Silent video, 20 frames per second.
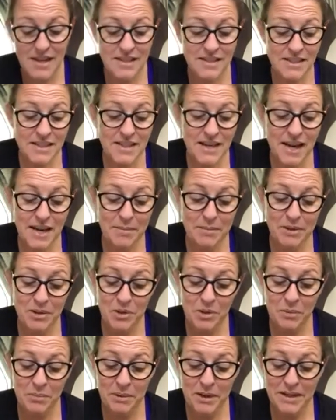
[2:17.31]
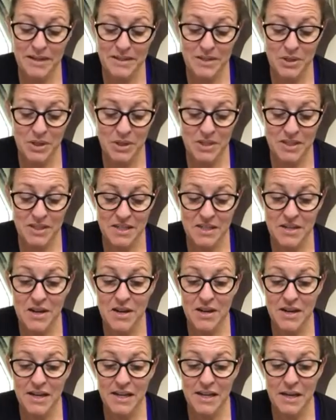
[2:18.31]
Today my top belly is
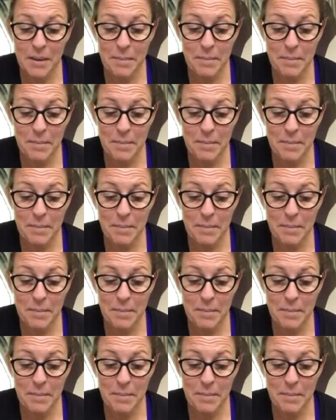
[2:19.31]
39.